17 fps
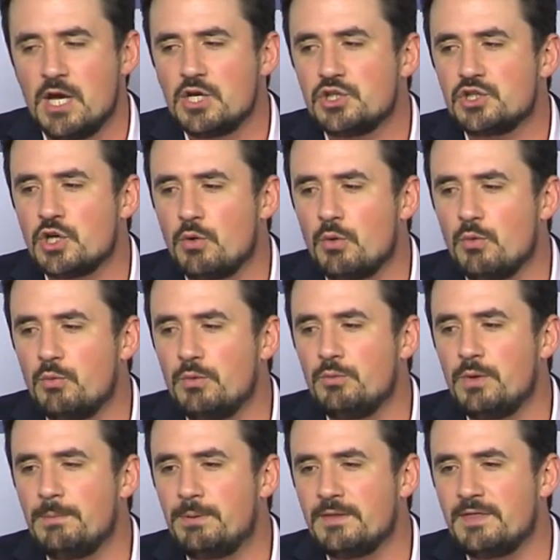So
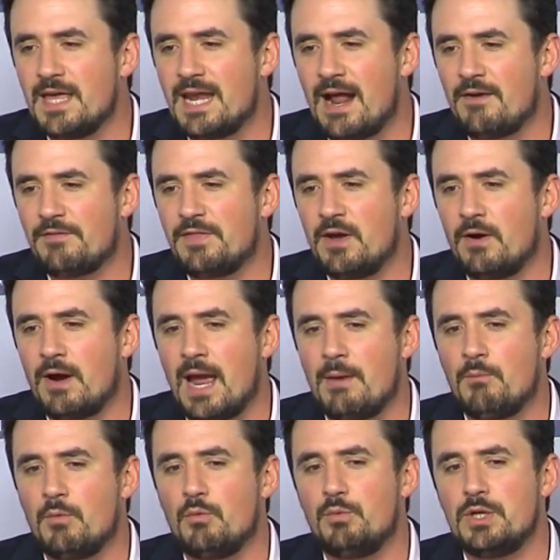we put that out there
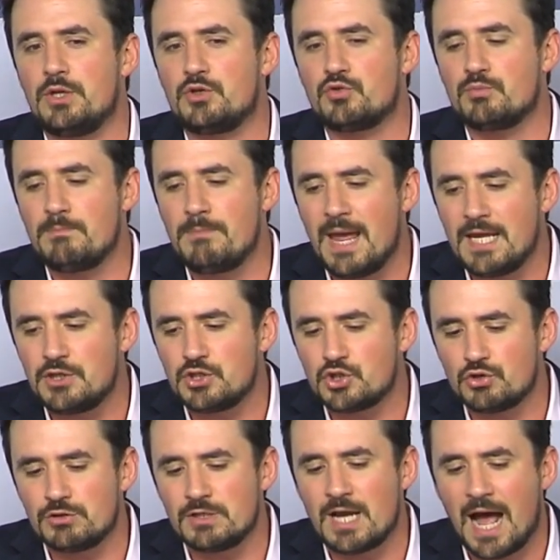and we made
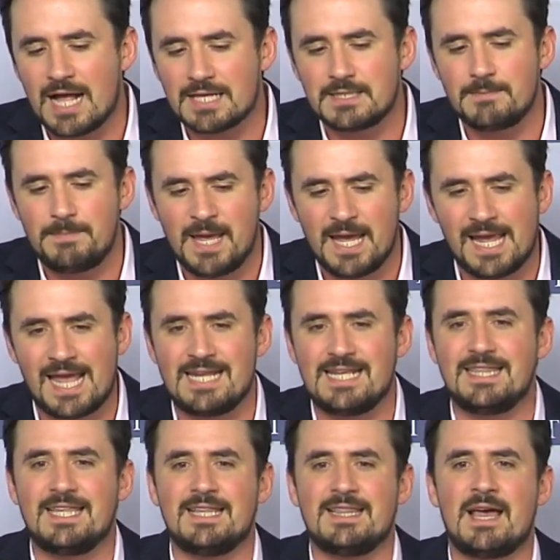sure not to pick
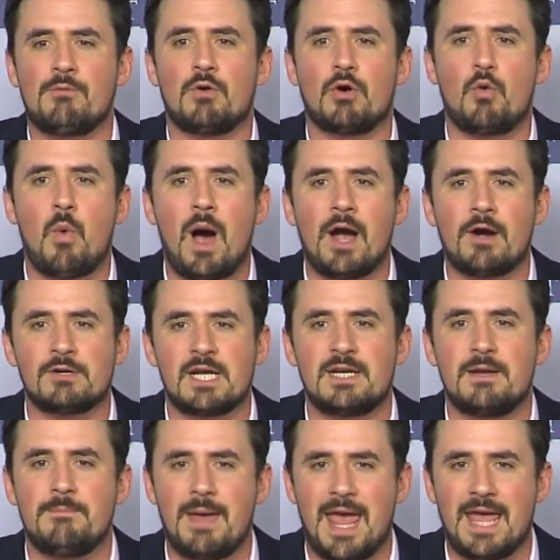anything that required a
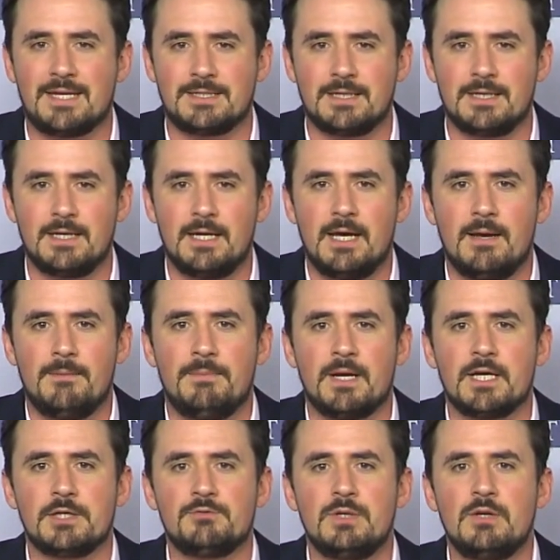debate
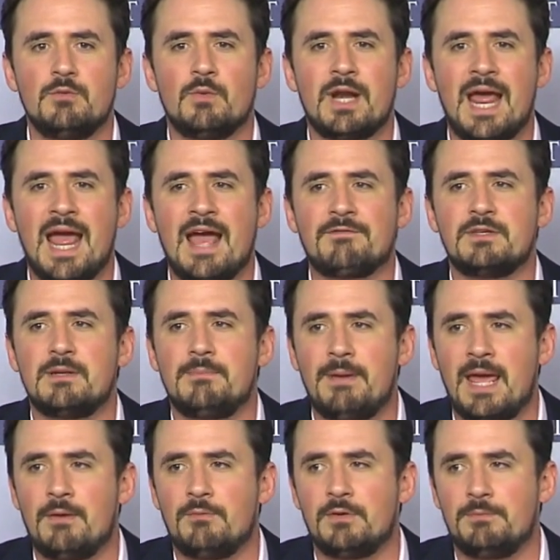because we didn't want to have to
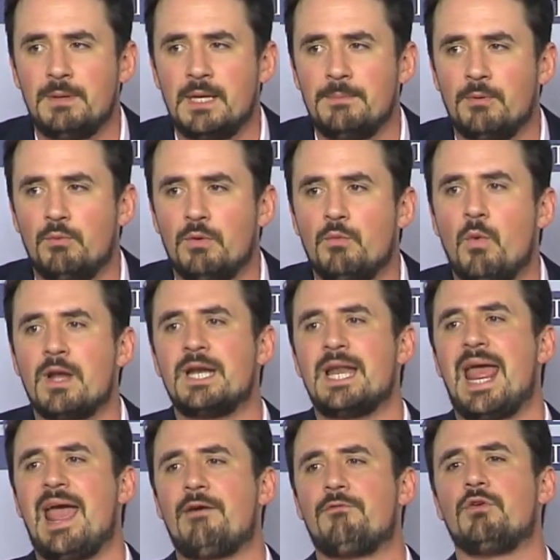debate with people. We
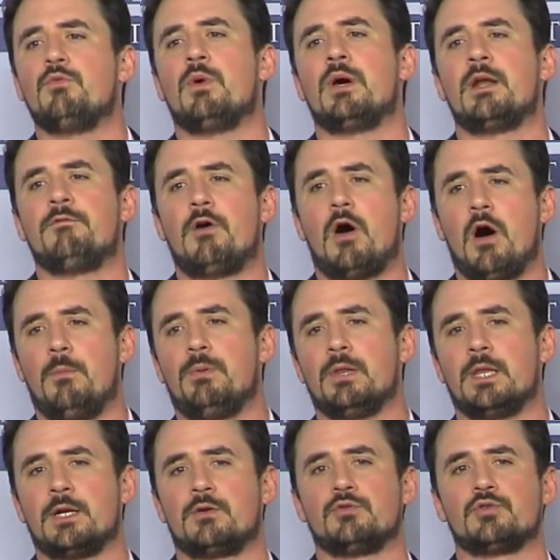wanted everyone of all
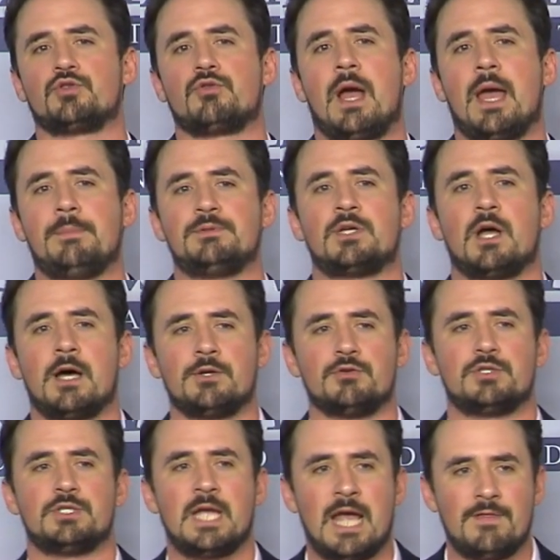political stripes to
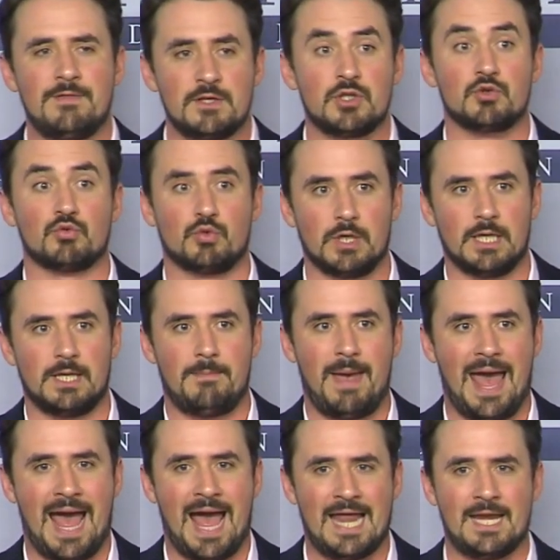understand this is really
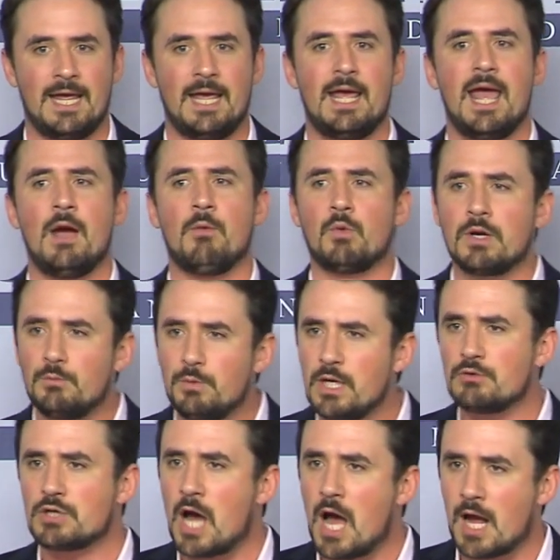bad. And when we
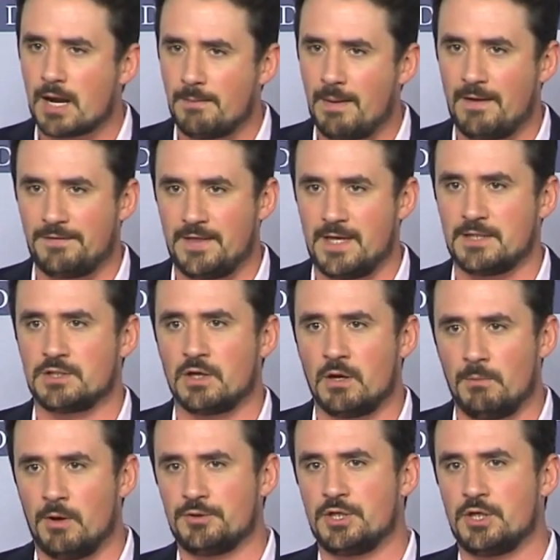don't talk about this in
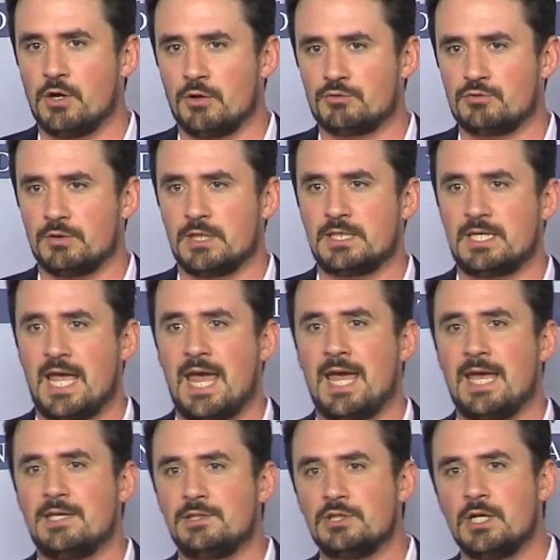our multiculturalist
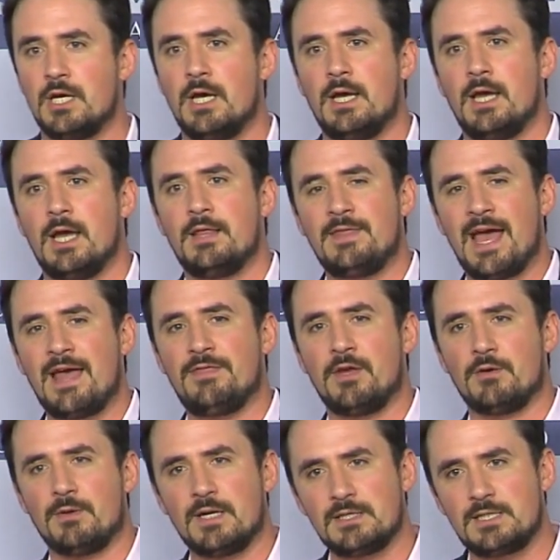age, that
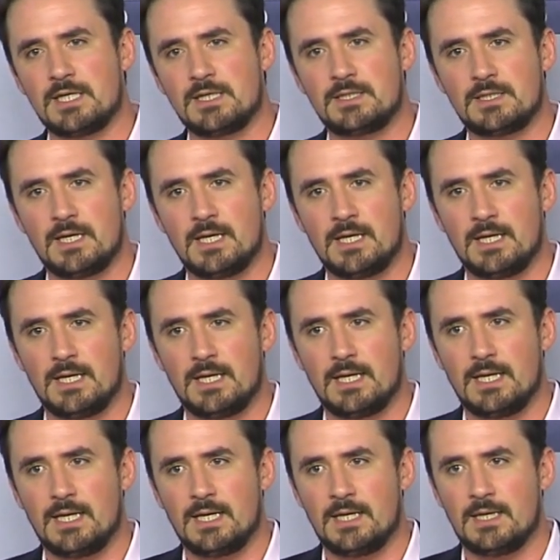there is this. It,
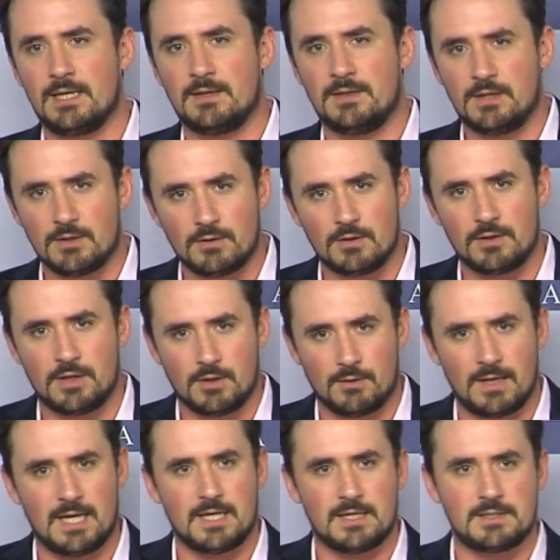it, there, there
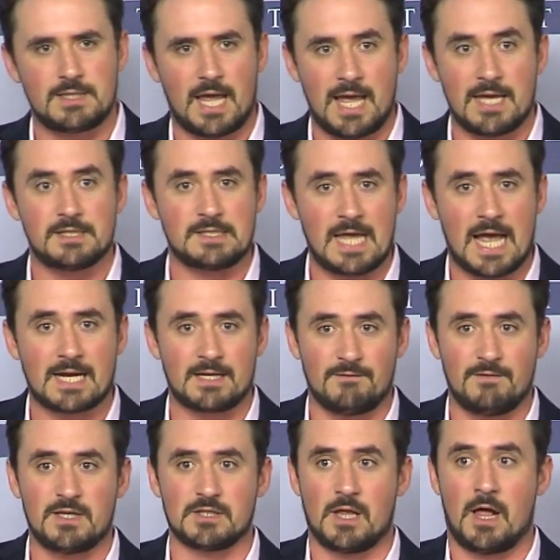is a sect
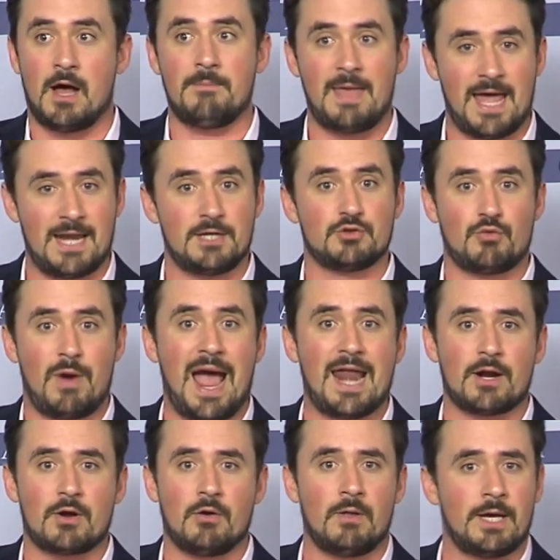of Islam that is
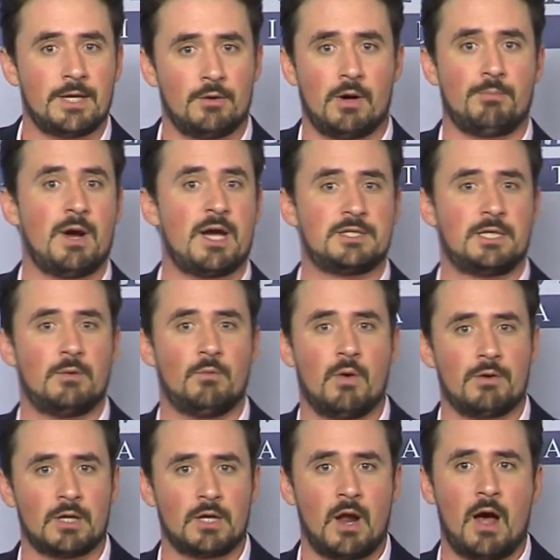radical. I know our president
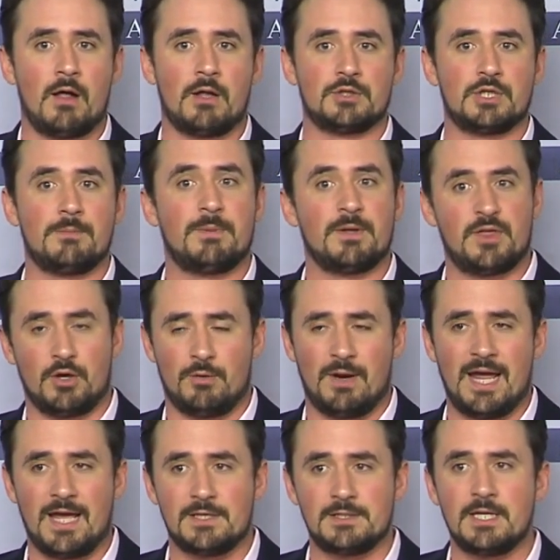won't acknowledge it, but there
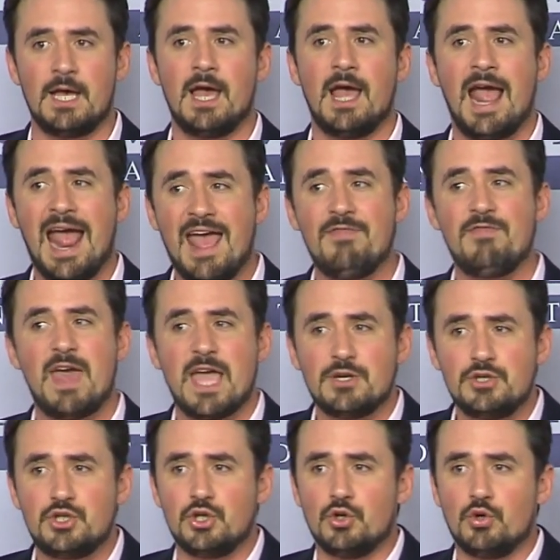is. And they
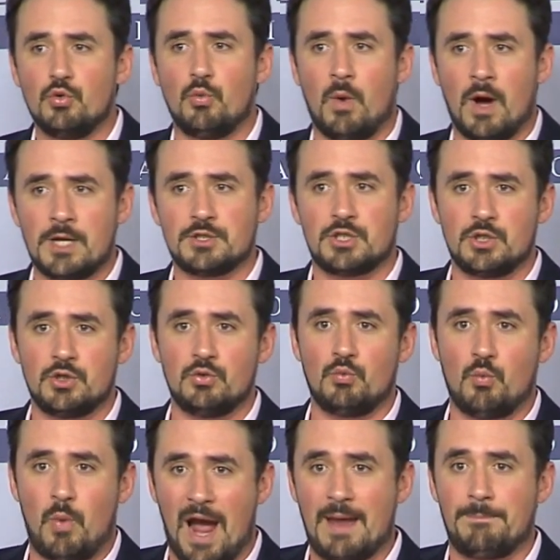do want to
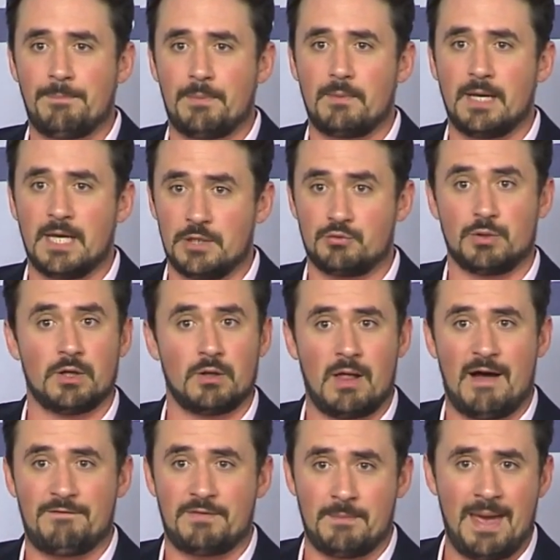wipe Israel
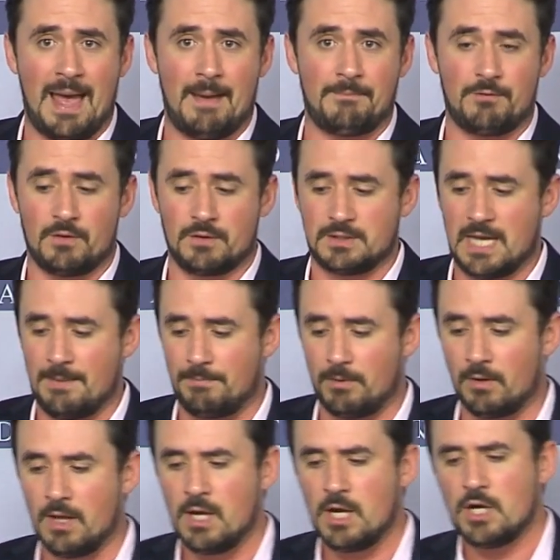off the map, for example.